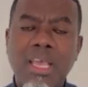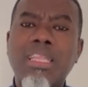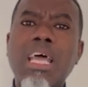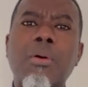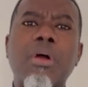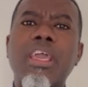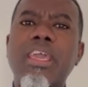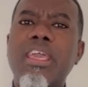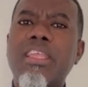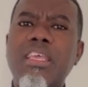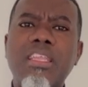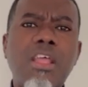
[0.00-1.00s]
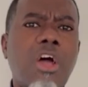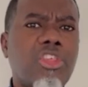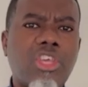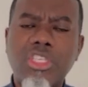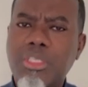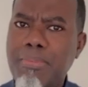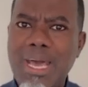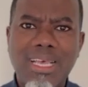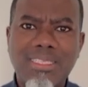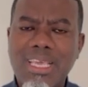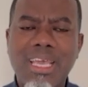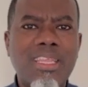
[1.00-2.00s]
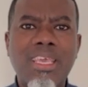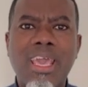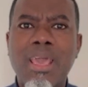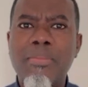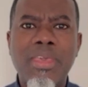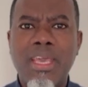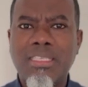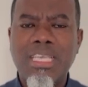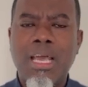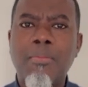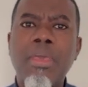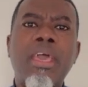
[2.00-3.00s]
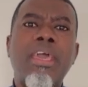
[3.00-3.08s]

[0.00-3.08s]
Now, it did not just pass any MBA exam.